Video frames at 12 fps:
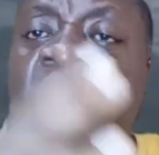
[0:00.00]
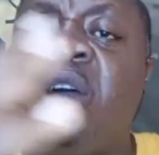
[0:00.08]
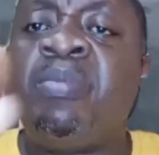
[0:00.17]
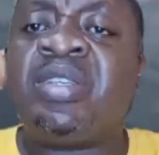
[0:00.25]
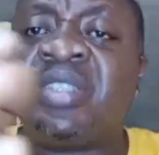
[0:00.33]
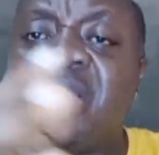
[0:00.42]
The
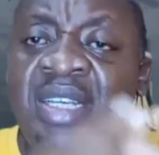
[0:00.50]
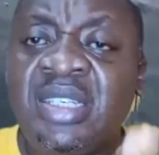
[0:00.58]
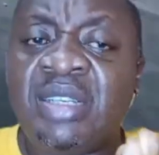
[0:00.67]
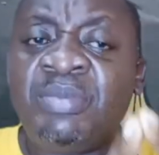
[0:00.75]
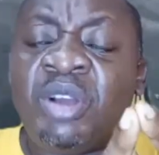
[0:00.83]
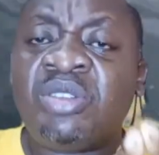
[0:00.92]
number
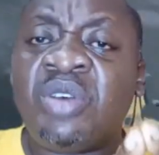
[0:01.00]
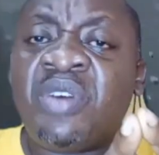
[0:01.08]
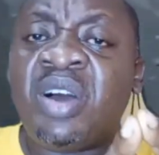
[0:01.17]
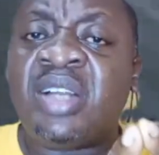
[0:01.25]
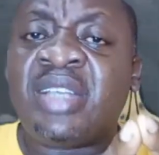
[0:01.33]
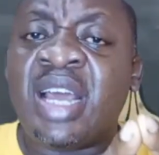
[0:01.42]
6, because
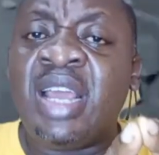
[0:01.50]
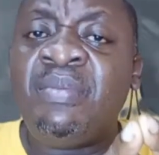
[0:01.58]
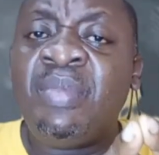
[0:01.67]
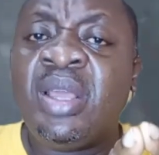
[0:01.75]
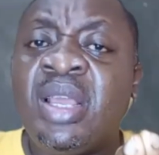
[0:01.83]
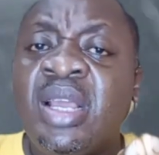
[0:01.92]
of our
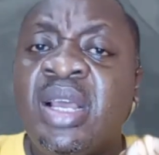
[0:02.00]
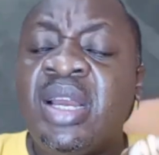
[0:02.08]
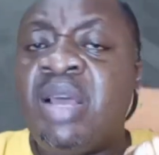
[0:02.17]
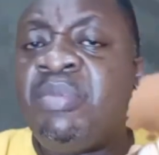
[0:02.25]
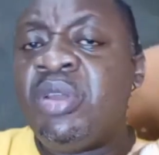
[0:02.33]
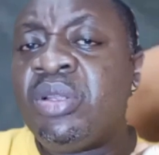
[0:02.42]
time,
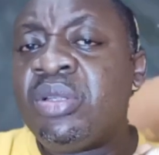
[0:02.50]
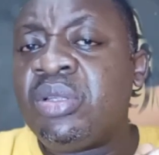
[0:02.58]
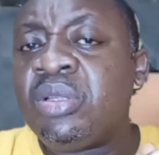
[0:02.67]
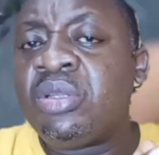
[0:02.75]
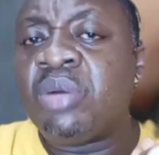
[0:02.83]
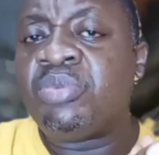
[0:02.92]
let me
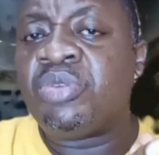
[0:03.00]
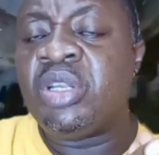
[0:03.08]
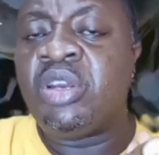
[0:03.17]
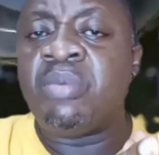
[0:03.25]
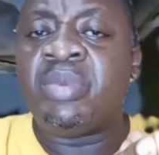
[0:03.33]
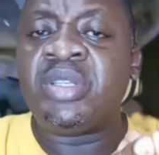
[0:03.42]
jump to
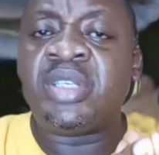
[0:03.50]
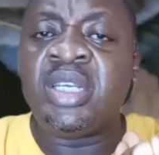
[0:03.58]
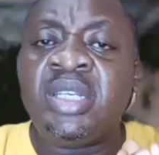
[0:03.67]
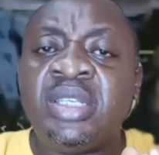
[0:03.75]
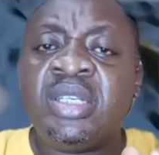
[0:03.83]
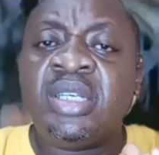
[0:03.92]
the number
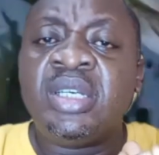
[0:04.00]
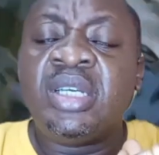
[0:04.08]
6.